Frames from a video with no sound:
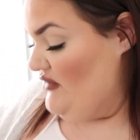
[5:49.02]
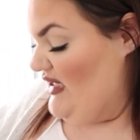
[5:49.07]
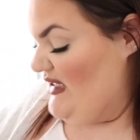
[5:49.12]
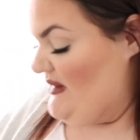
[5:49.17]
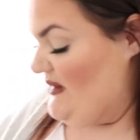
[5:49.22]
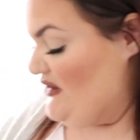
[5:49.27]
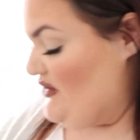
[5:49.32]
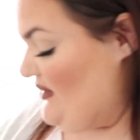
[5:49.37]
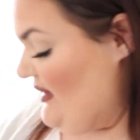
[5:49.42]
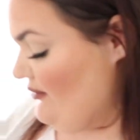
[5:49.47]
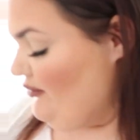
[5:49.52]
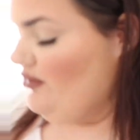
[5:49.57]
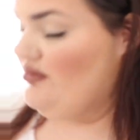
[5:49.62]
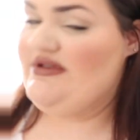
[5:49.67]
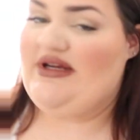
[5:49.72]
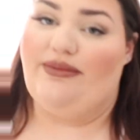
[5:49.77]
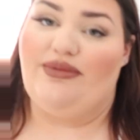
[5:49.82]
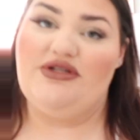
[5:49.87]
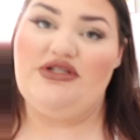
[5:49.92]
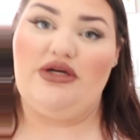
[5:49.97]
it's supposed to be at room
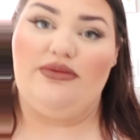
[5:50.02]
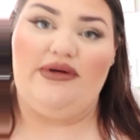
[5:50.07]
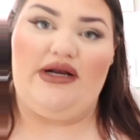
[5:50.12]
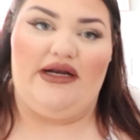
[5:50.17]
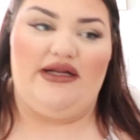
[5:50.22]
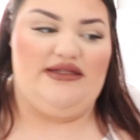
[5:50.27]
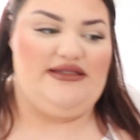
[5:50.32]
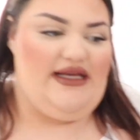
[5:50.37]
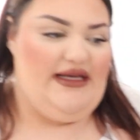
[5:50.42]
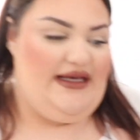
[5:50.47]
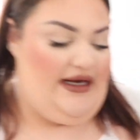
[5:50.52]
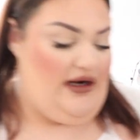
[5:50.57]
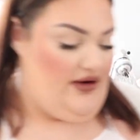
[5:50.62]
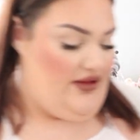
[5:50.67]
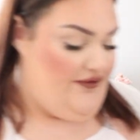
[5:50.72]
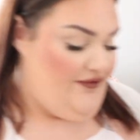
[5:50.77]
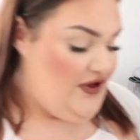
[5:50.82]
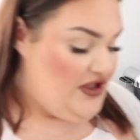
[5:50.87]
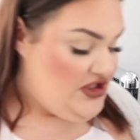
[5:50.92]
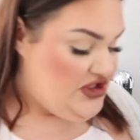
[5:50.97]
temperature, but I didn't take it out of
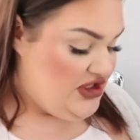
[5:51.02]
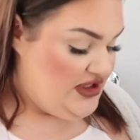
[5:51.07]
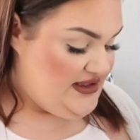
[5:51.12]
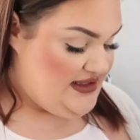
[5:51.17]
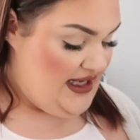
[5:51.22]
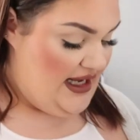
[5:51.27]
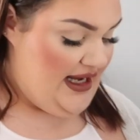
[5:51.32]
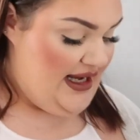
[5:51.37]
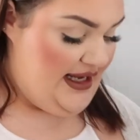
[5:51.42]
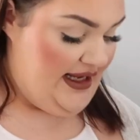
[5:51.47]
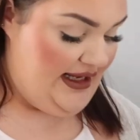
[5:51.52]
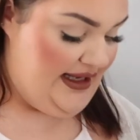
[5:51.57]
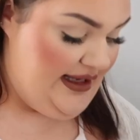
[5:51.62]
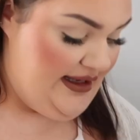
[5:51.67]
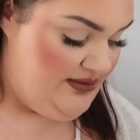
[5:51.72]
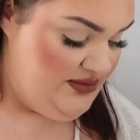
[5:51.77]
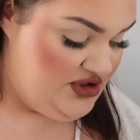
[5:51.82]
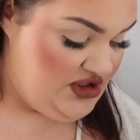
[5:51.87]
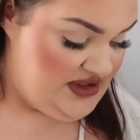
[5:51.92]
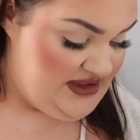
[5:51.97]
the fridge because I
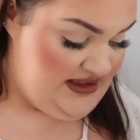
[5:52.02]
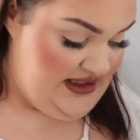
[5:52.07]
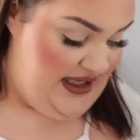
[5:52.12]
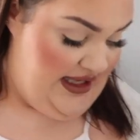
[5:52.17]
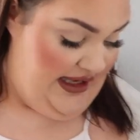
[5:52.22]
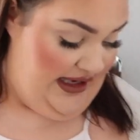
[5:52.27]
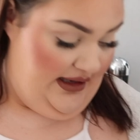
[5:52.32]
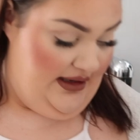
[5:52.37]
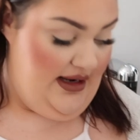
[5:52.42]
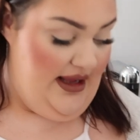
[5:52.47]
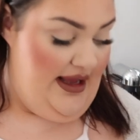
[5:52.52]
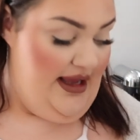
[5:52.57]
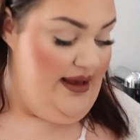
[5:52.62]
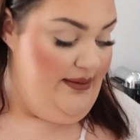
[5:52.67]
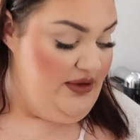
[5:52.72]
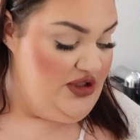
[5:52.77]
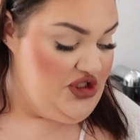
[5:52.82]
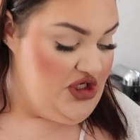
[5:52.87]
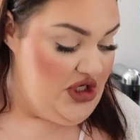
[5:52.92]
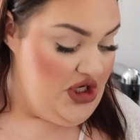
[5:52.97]
am just an
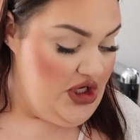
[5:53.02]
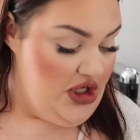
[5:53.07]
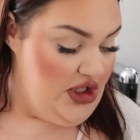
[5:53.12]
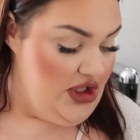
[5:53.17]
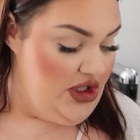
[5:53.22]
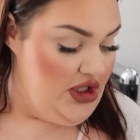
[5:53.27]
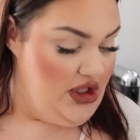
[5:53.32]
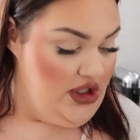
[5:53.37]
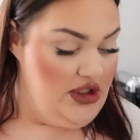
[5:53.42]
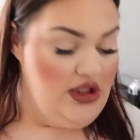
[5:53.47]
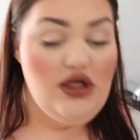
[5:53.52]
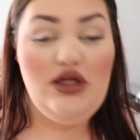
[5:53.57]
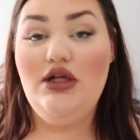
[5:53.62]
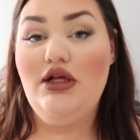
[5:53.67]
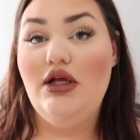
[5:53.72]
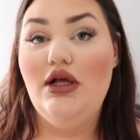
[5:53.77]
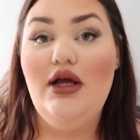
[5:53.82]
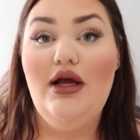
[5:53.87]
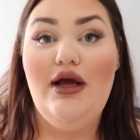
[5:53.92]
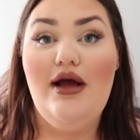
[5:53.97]
amateur.
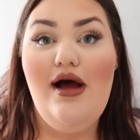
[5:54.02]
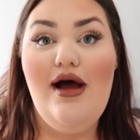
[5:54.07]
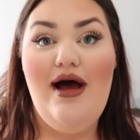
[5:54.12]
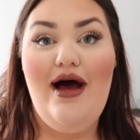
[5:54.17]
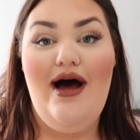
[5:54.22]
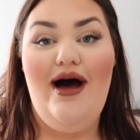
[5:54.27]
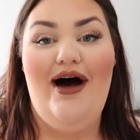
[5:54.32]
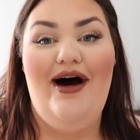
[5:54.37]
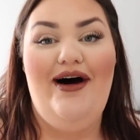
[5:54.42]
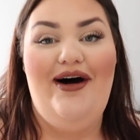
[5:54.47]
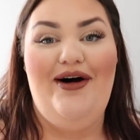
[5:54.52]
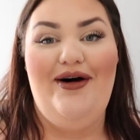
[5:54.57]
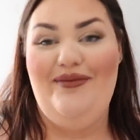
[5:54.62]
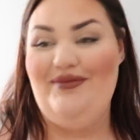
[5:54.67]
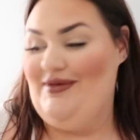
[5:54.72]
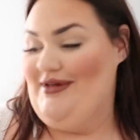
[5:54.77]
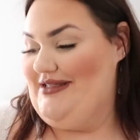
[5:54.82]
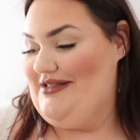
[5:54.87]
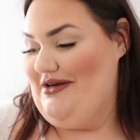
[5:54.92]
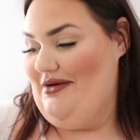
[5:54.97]

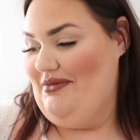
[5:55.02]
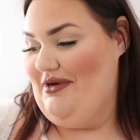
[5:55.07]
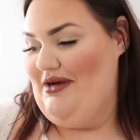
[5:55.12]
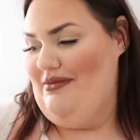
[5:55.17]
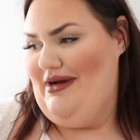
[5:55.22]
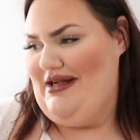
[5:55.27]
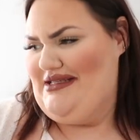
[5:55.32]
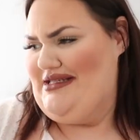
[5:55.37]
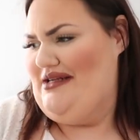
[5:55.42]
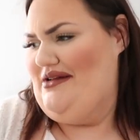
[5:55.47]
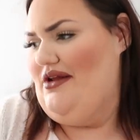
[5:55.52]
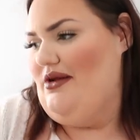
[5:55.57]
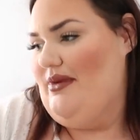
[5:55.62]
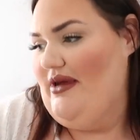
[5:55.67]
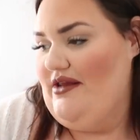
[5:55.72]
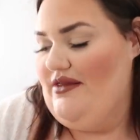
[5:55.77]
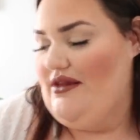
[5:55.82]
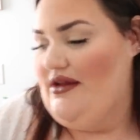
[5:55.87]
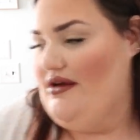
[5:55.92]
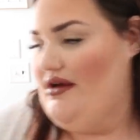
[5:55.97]
Um, so I'm gonna melt it a little
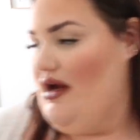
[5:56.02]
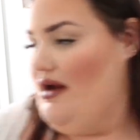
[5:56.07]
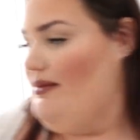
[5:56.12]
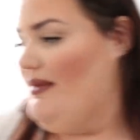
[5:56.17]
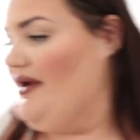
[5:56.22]
bit in the